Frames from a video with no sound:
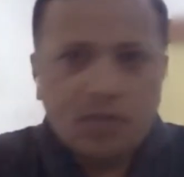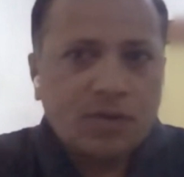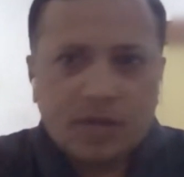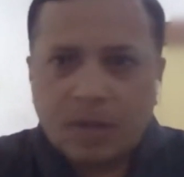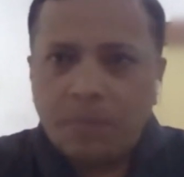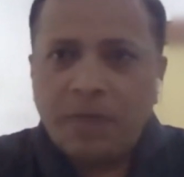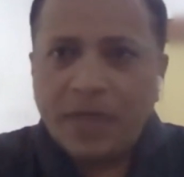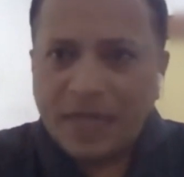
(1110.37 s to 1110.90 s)

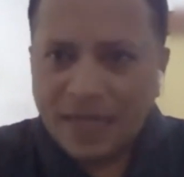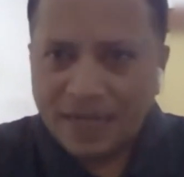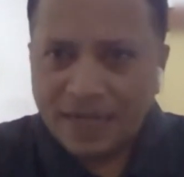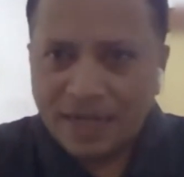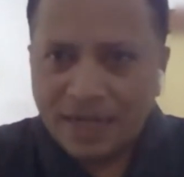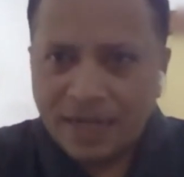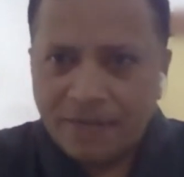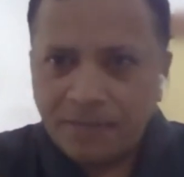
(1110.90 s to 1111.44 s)
Completely
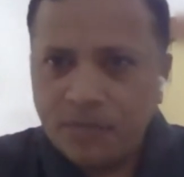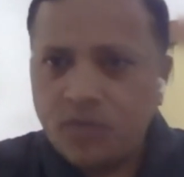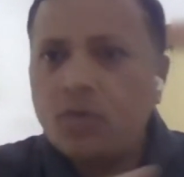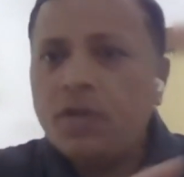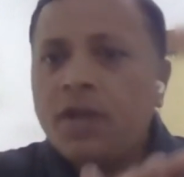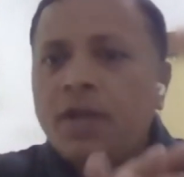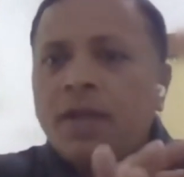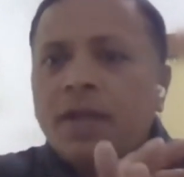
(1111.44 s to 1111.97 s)
real time.
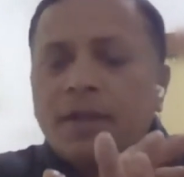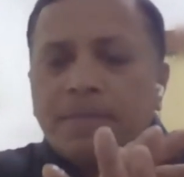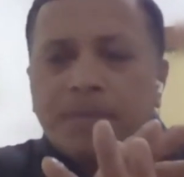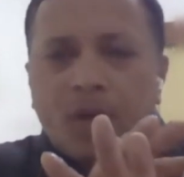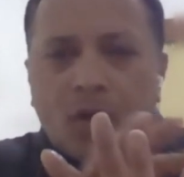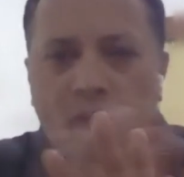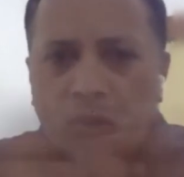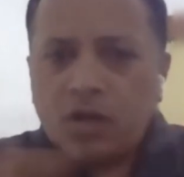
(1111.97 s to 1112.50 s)
So
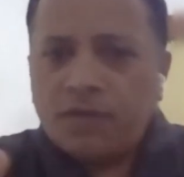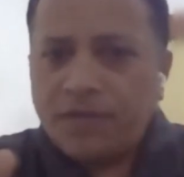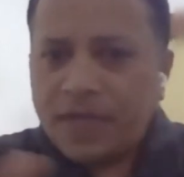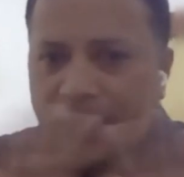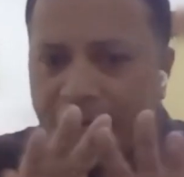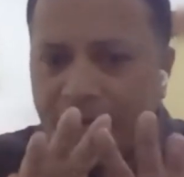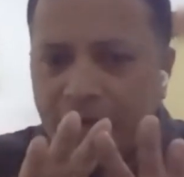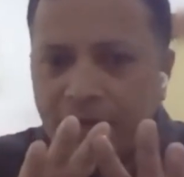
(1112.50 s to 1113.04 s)
all of that
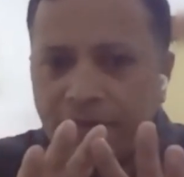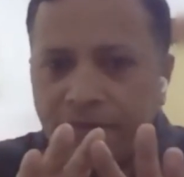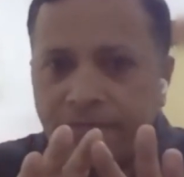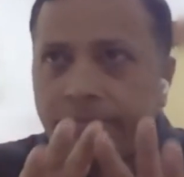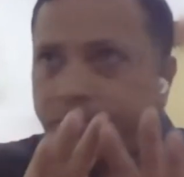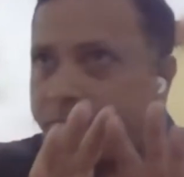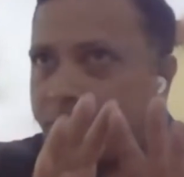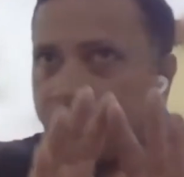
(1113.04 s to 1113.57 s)
kind of,
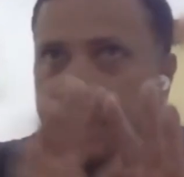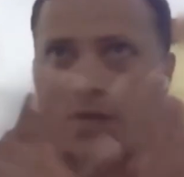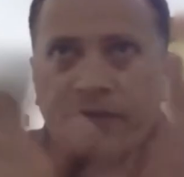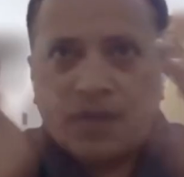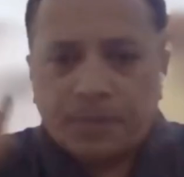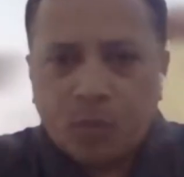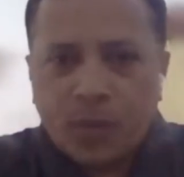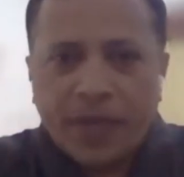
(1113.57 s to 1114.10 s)

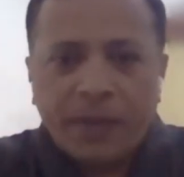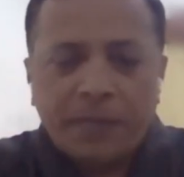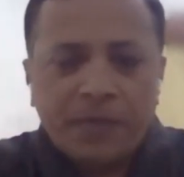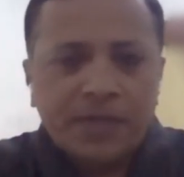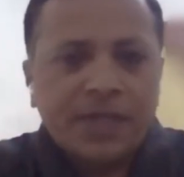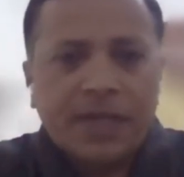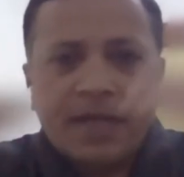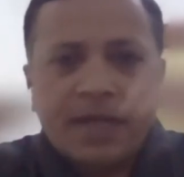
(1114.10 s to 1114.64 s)
from
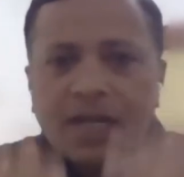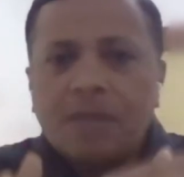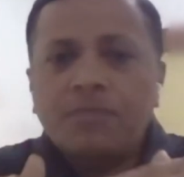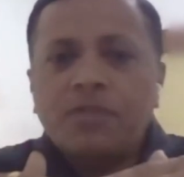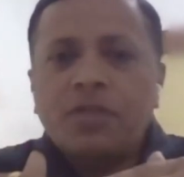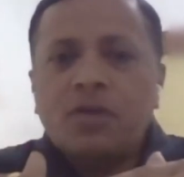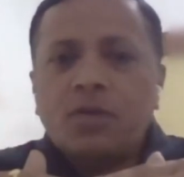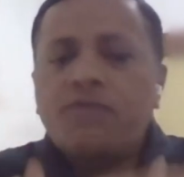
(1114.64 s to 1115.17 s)
20%, it comes
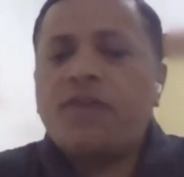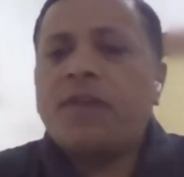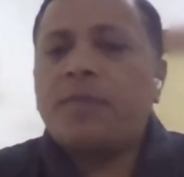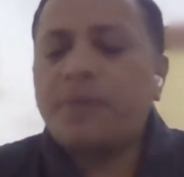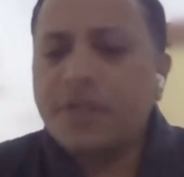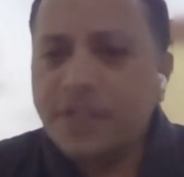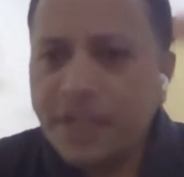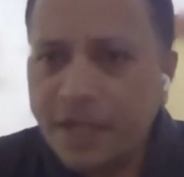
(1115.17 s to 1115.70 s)
down to
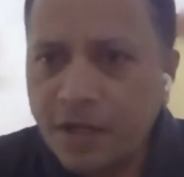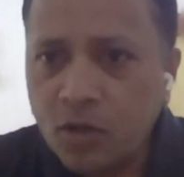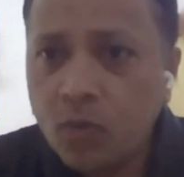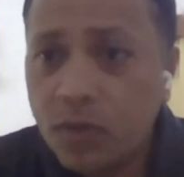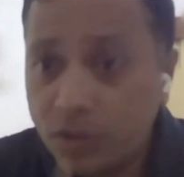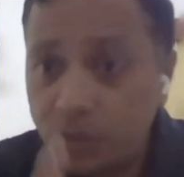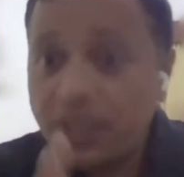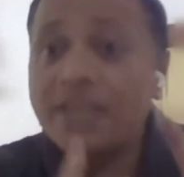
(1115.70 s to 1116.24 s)
5% and
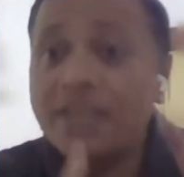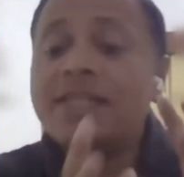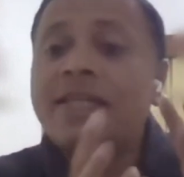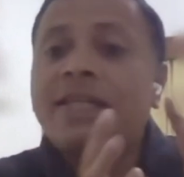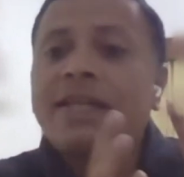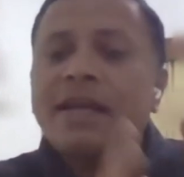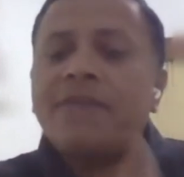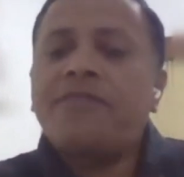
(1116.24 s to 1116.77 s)
lower. So there is
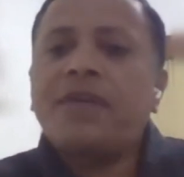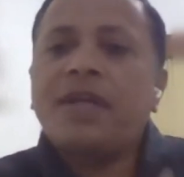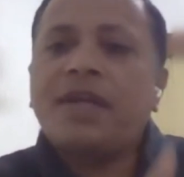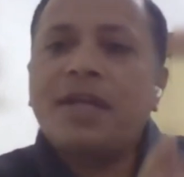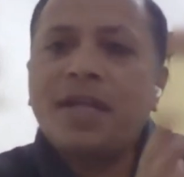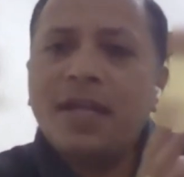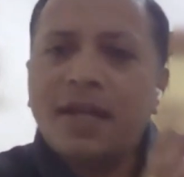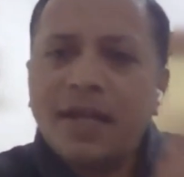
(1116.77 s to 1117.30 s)

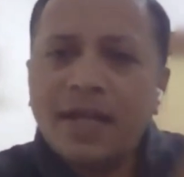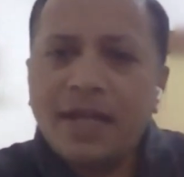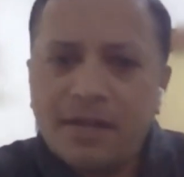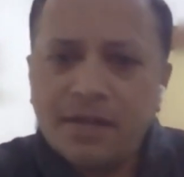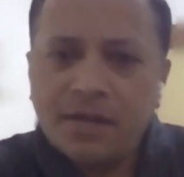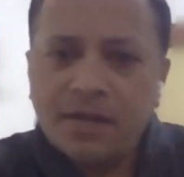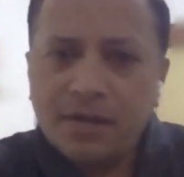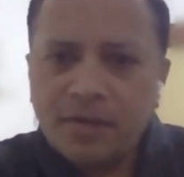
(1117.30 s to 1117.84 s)
definitely an
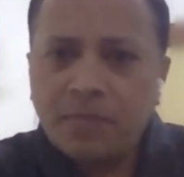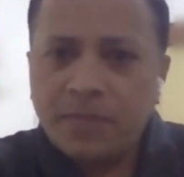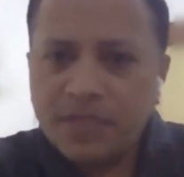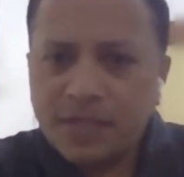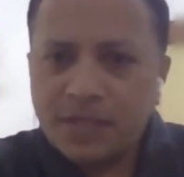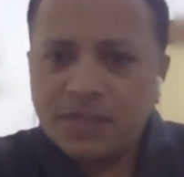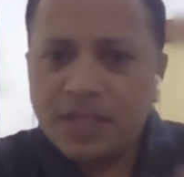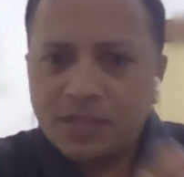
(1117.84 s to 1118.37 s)
internal
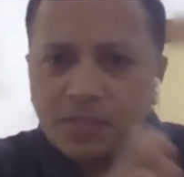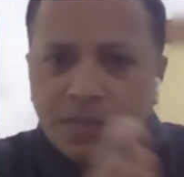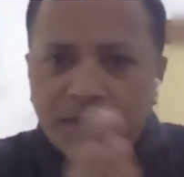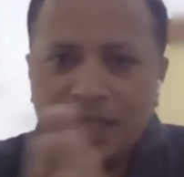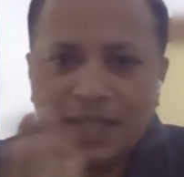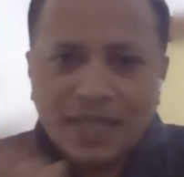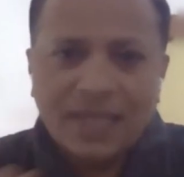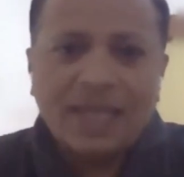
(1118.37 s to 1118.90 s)
business case. But
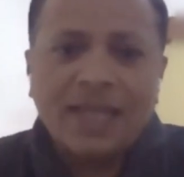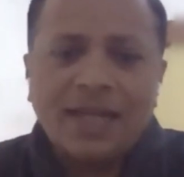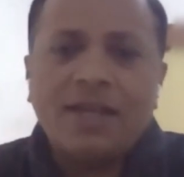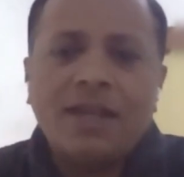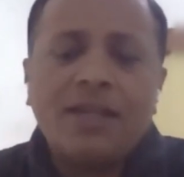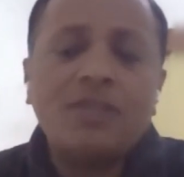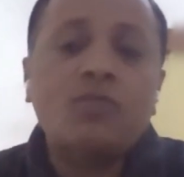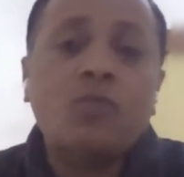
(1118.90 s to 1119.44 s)
the key
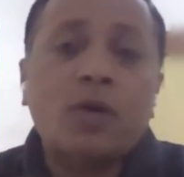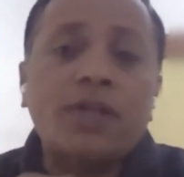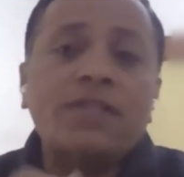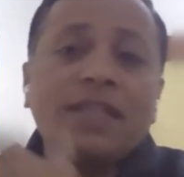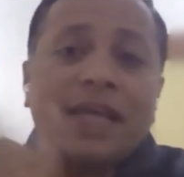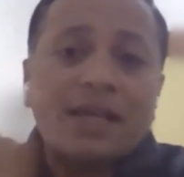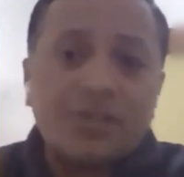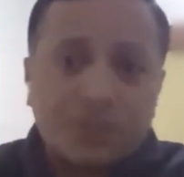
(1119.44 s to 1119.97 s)
really is, what is
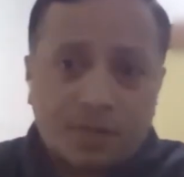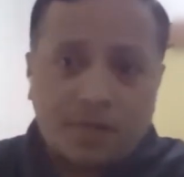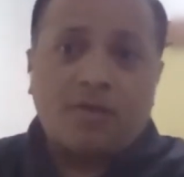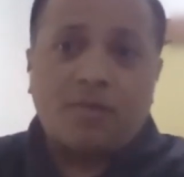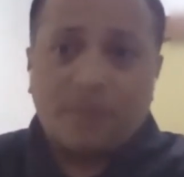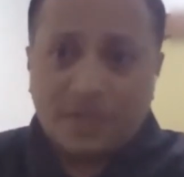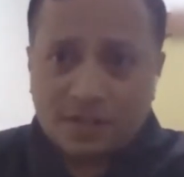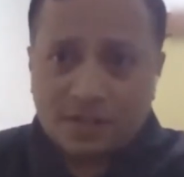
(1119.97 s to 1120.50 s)
the external
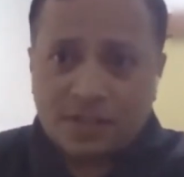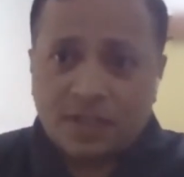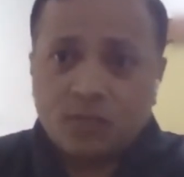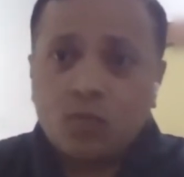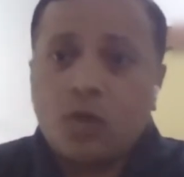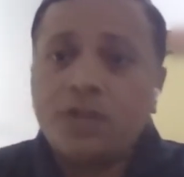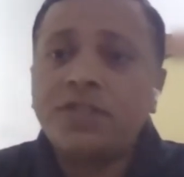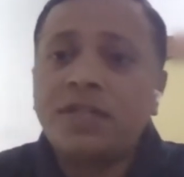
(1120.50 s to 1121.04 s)
business case?
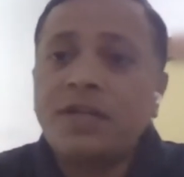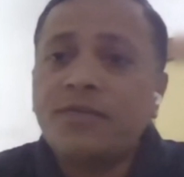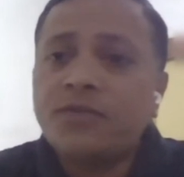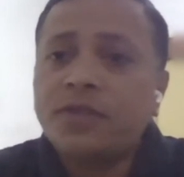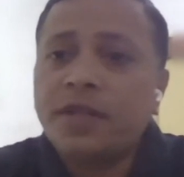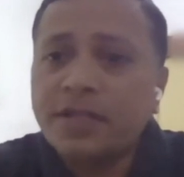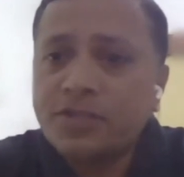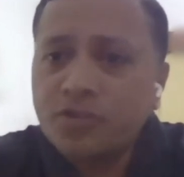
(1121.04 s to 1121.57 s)
What's in it for
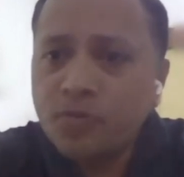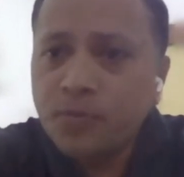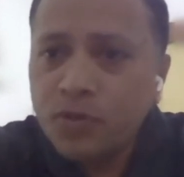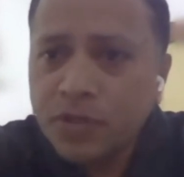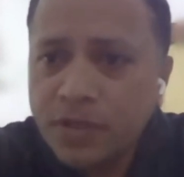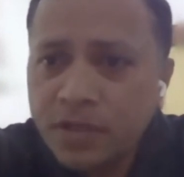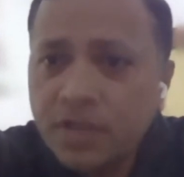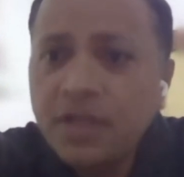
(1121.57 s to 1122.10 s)
the
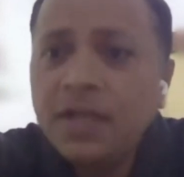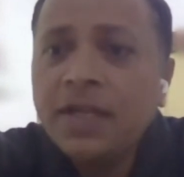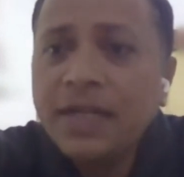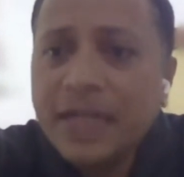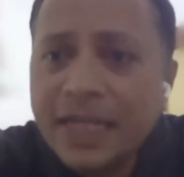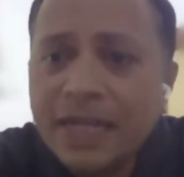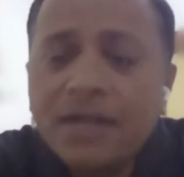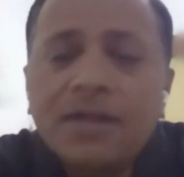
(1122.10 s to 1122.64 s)
distributor,
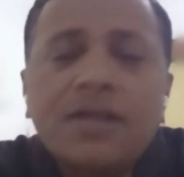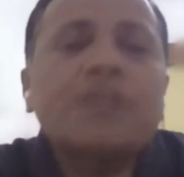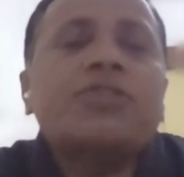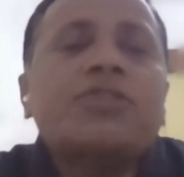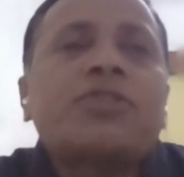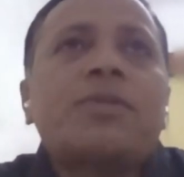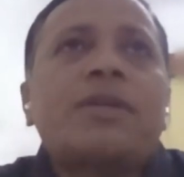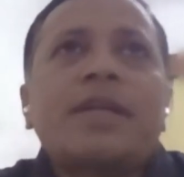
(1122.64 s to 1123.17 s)
dealer,
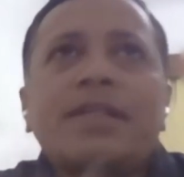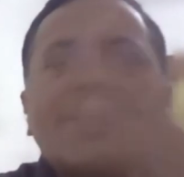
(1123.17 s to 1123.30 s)
customer, right?